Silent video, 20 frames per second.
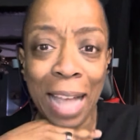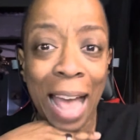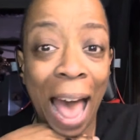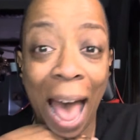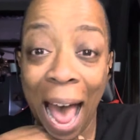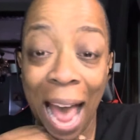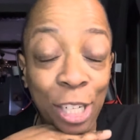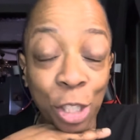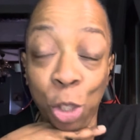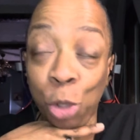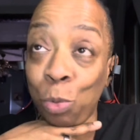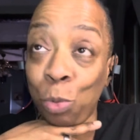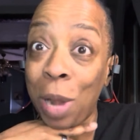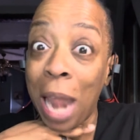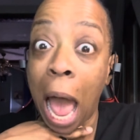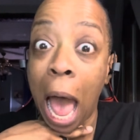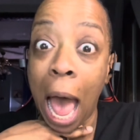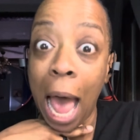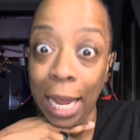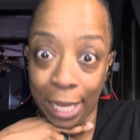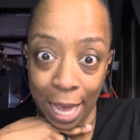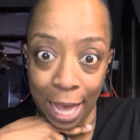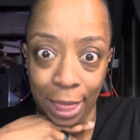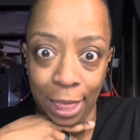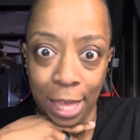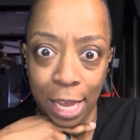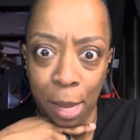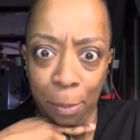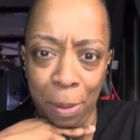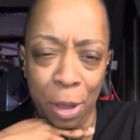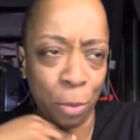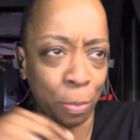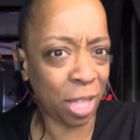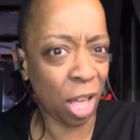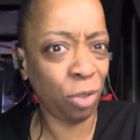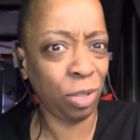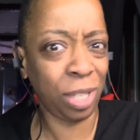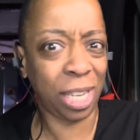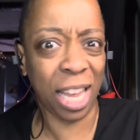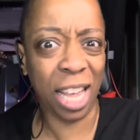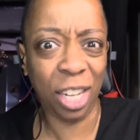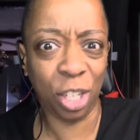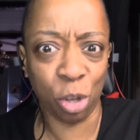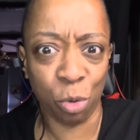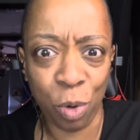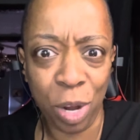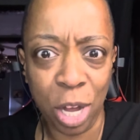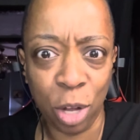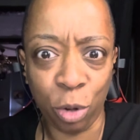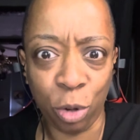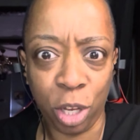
I do not get the appeal, but those kids are real